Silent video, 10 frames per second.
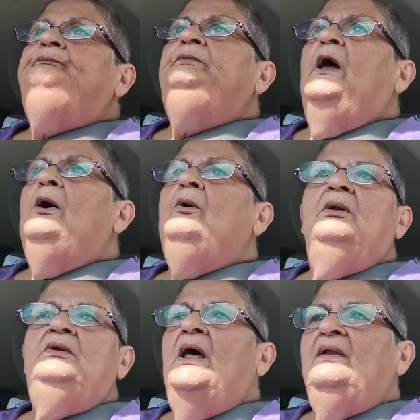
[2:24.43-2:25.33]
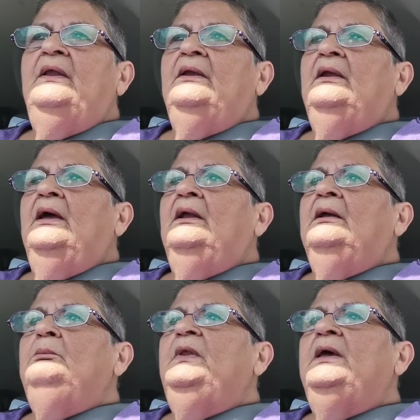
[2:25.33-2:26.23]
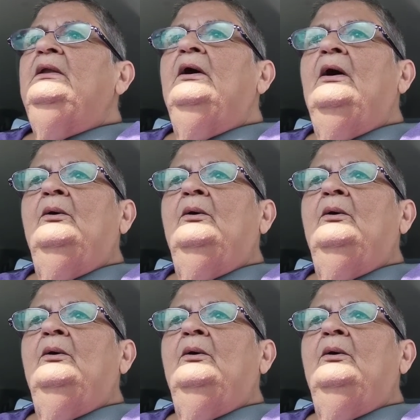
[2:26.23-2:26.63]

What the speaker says: No, nothing. And I'm thinking,